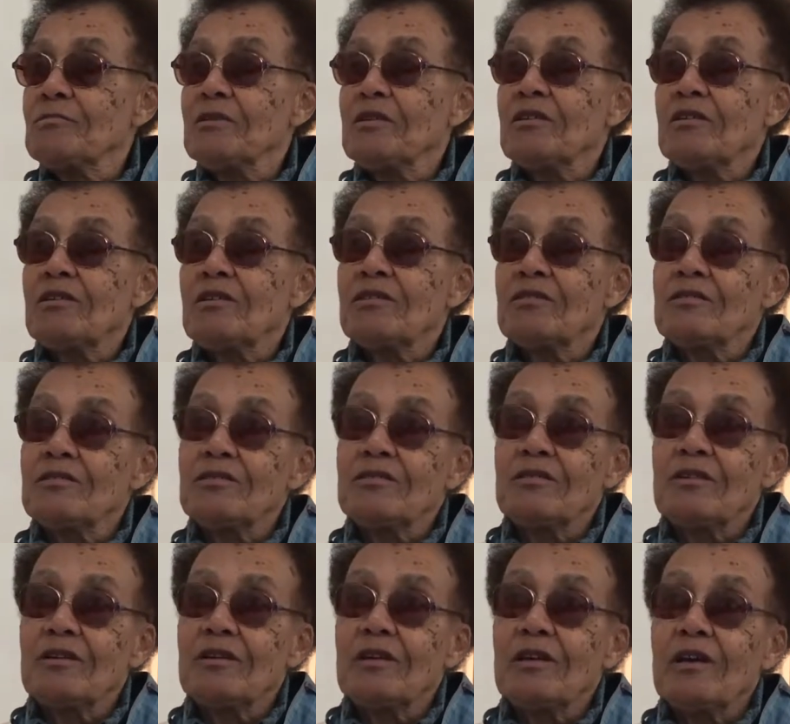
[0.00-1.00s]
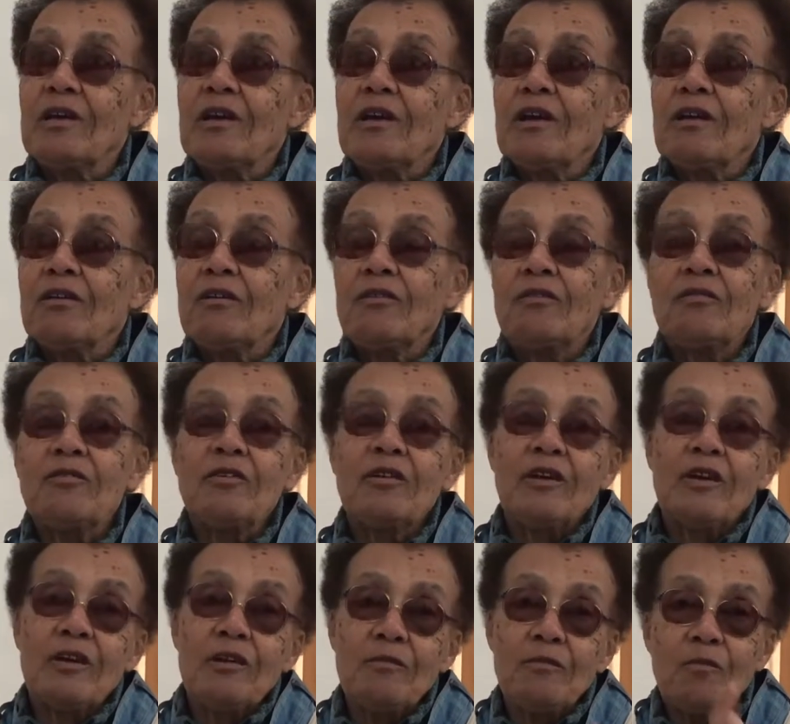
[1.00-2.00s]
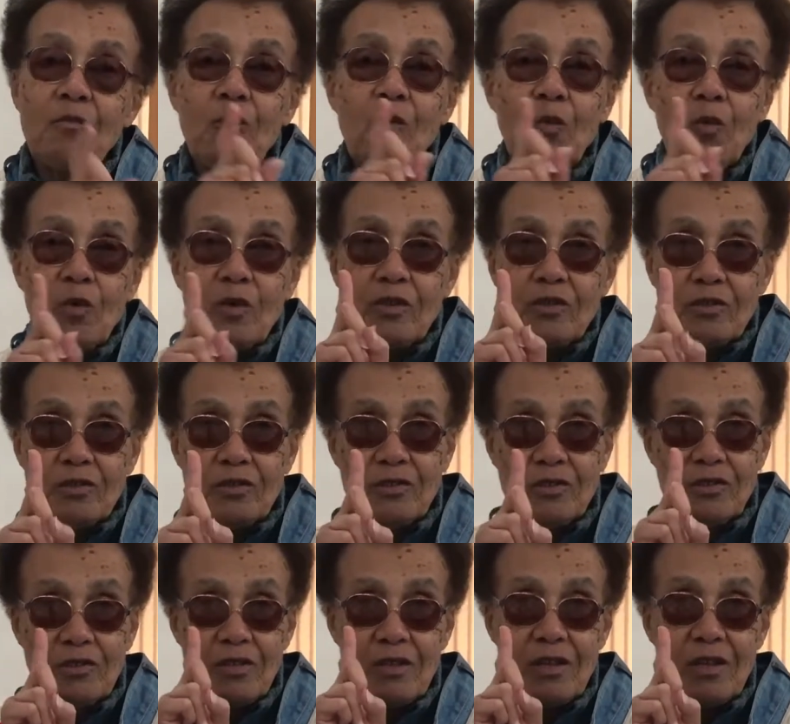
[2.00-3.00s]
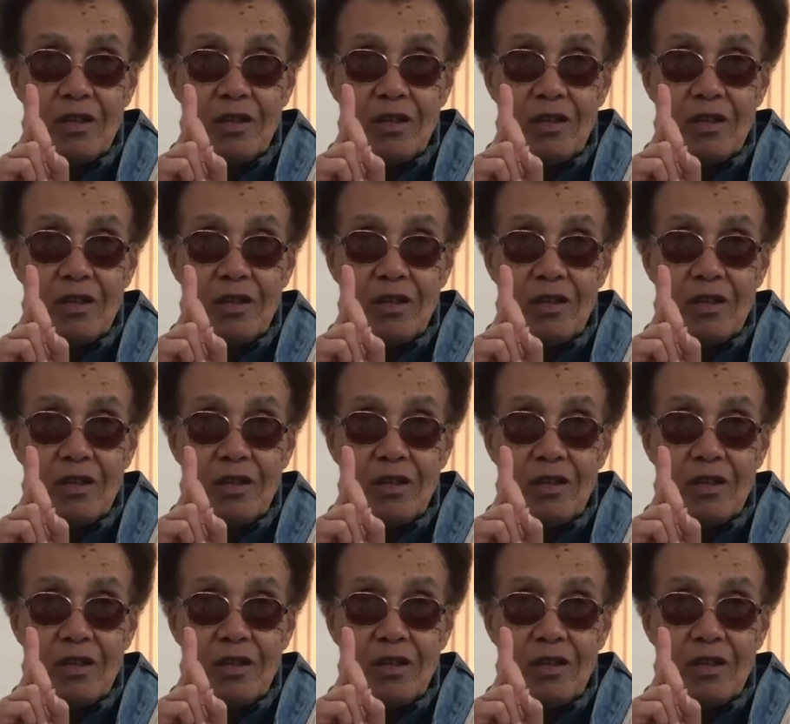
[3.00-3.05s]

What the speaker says: because Notre Dame was